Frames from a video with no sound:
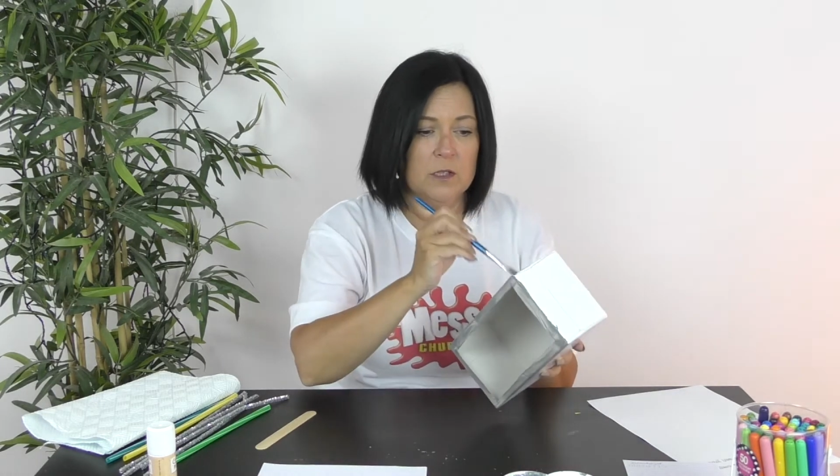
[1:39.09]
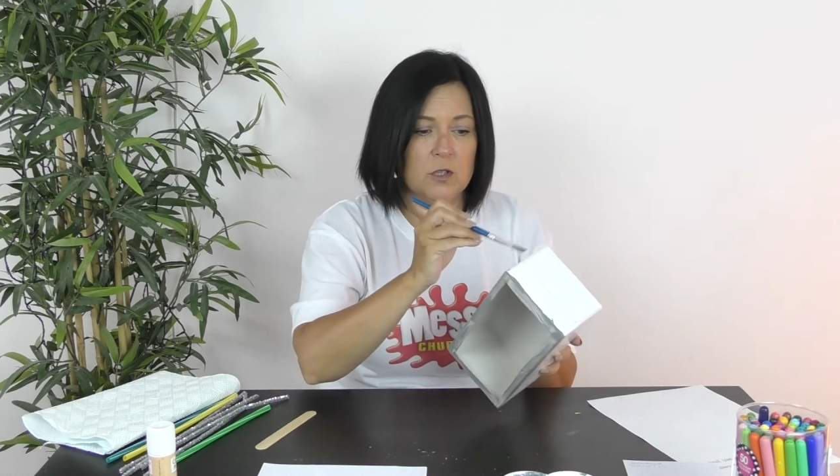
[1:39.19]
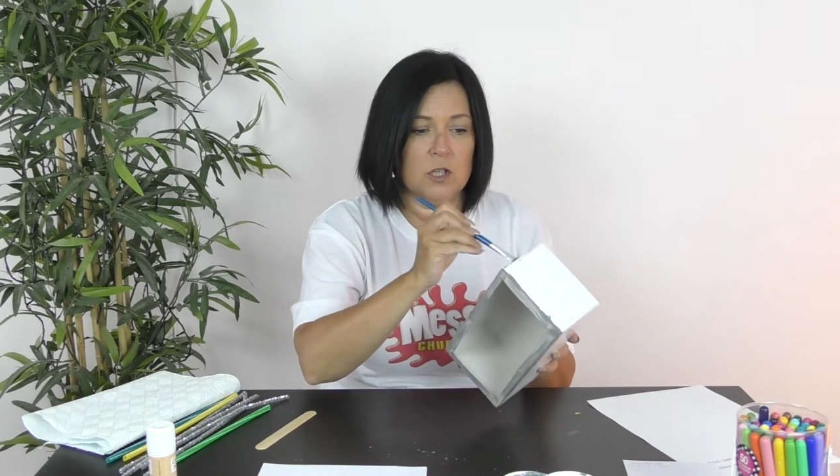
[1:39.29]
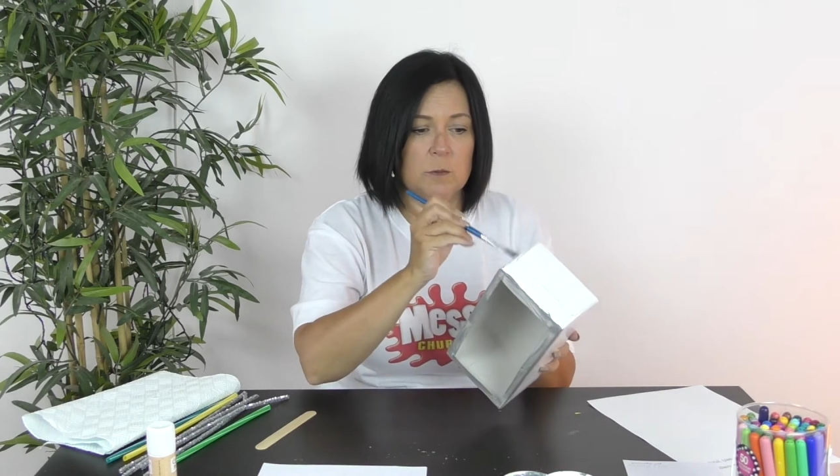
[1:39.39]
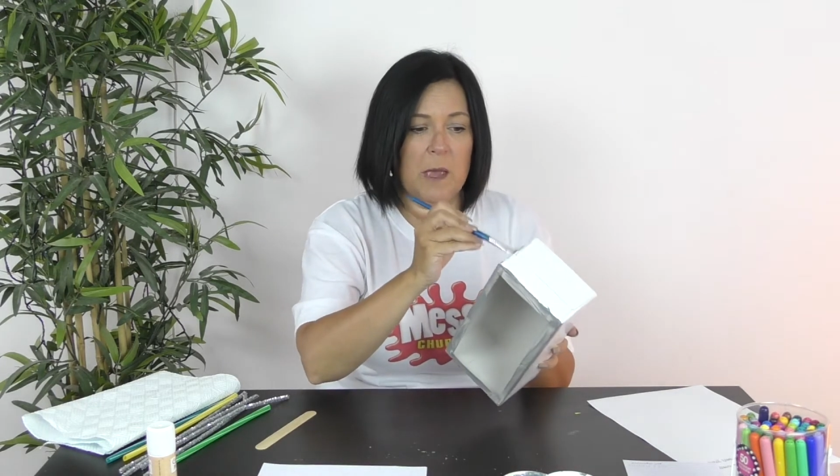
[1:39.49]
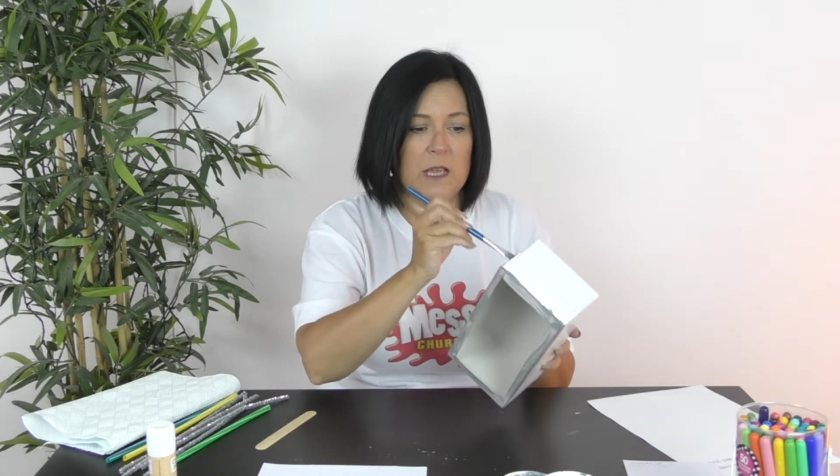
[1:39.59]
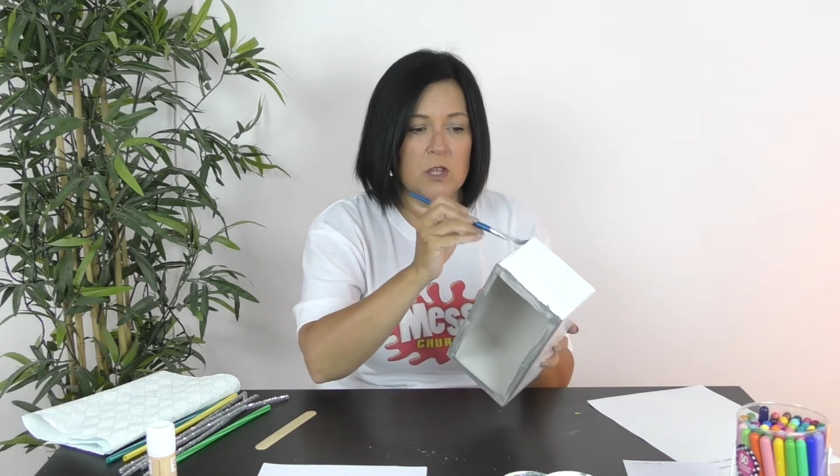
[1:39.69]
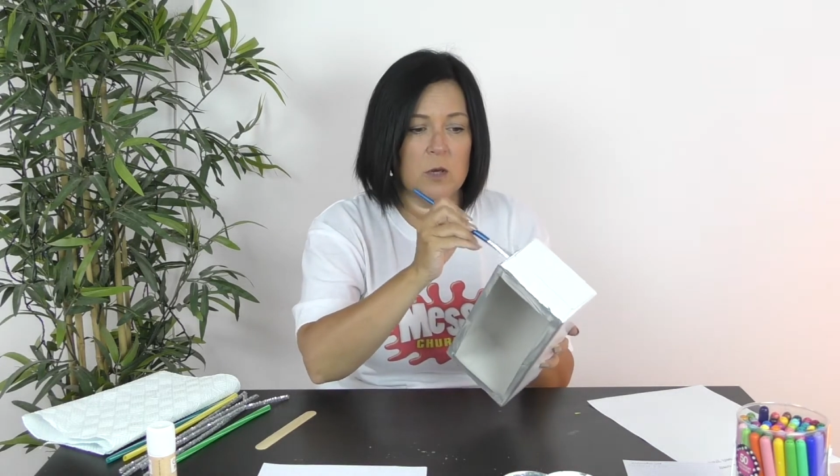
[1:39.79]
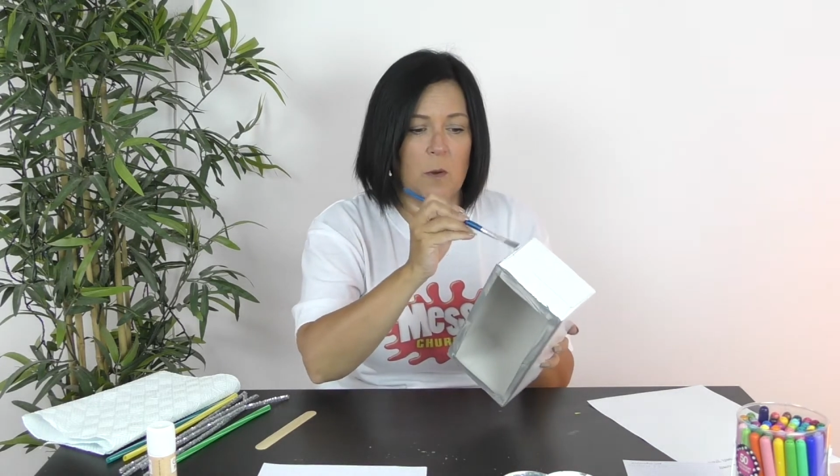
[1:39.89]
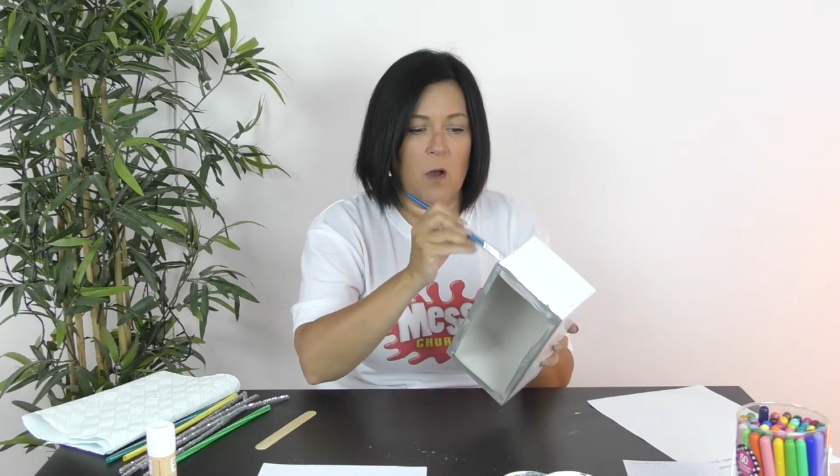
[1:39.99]
So just
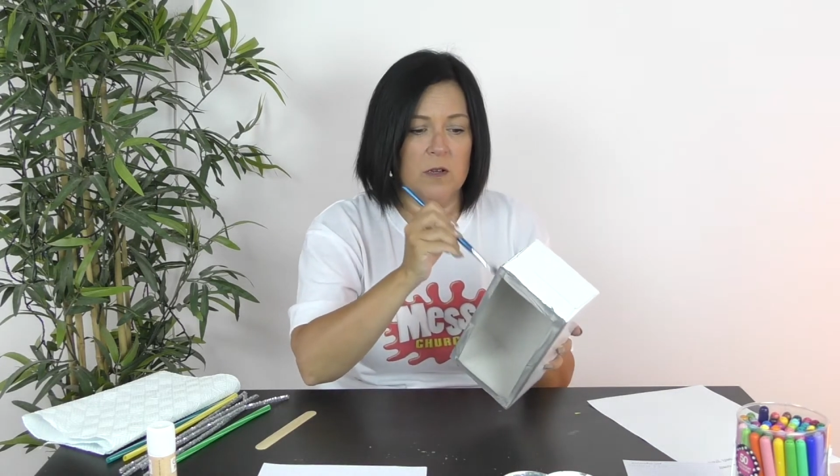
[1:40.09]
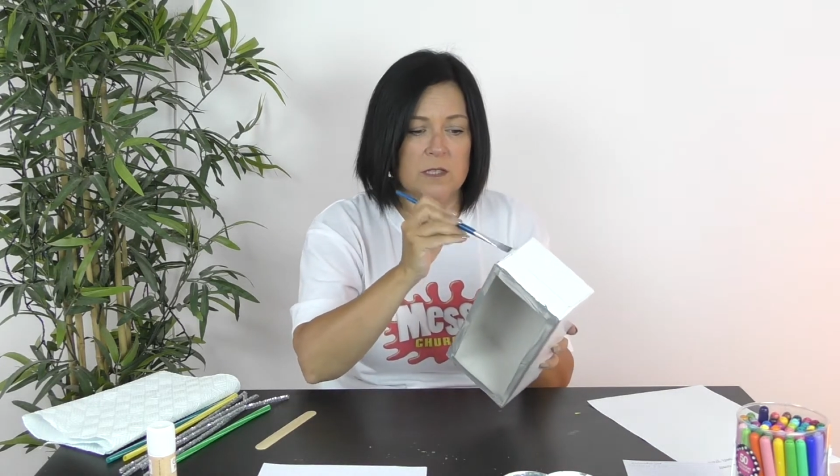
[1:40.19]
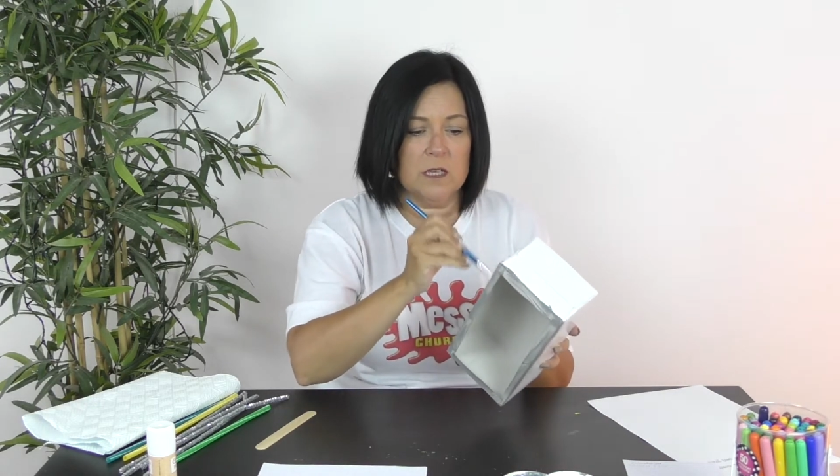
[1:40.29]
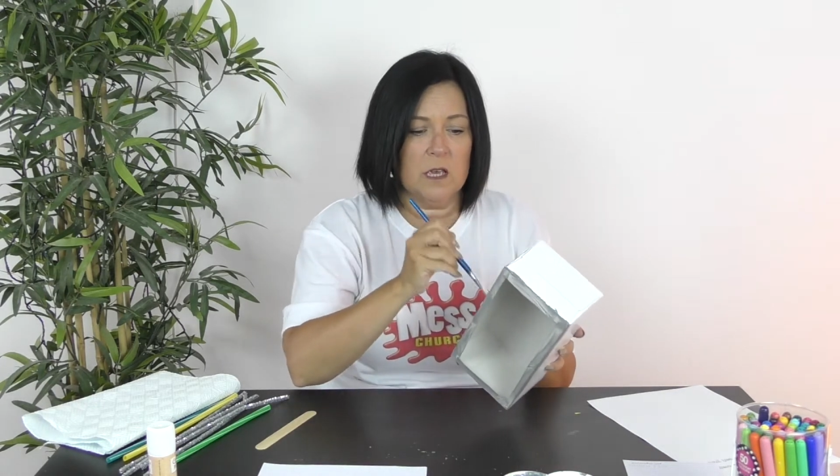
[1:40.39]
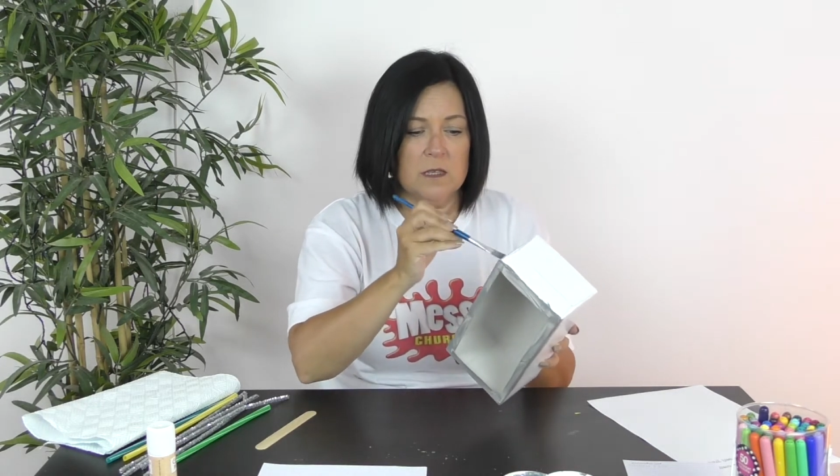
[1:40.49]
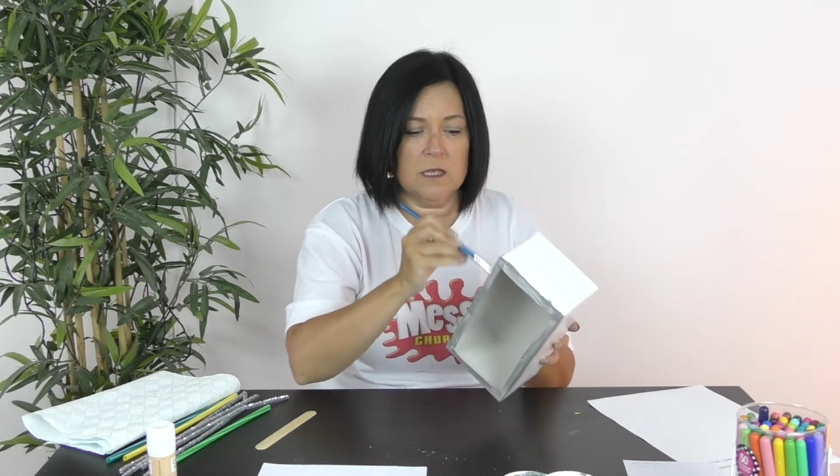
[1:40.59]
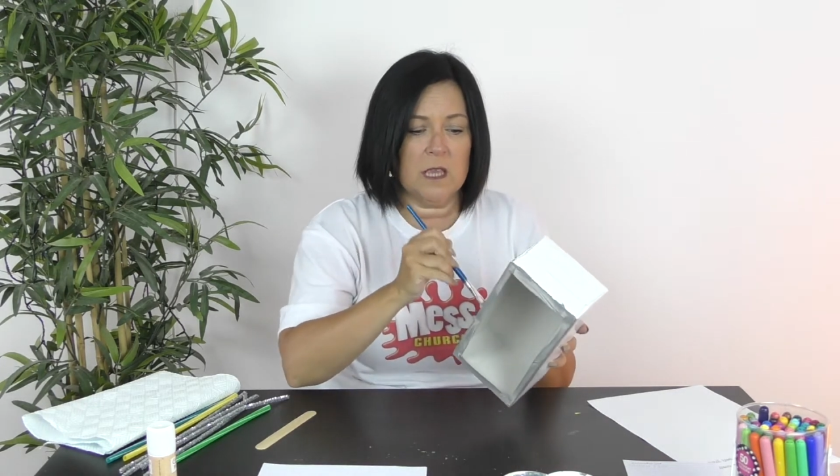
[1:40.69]
paint your box. It